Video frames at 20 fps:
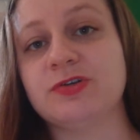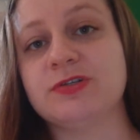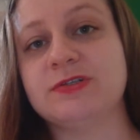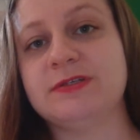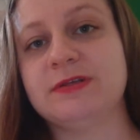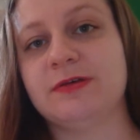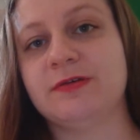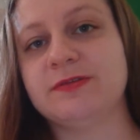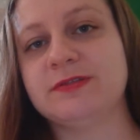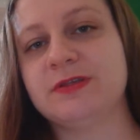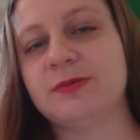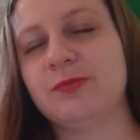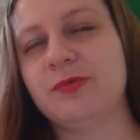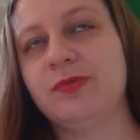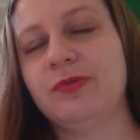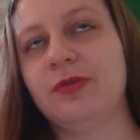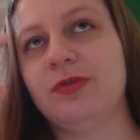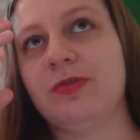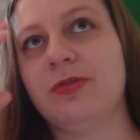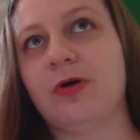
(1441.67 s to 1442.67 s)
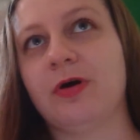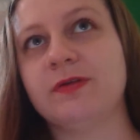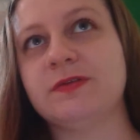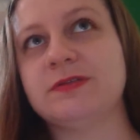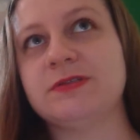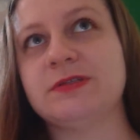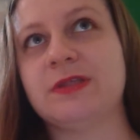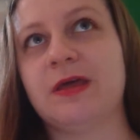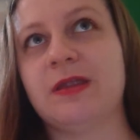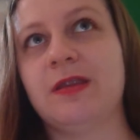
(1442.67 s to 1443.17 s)
Still, some of the
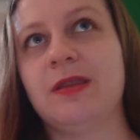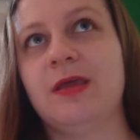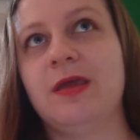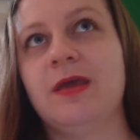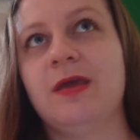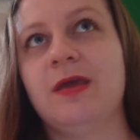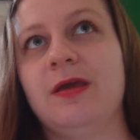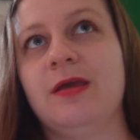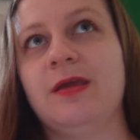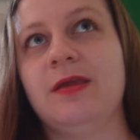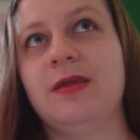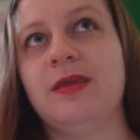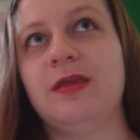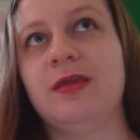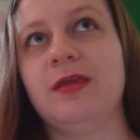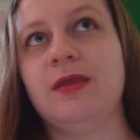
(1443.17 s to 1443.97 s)
thoughts that he,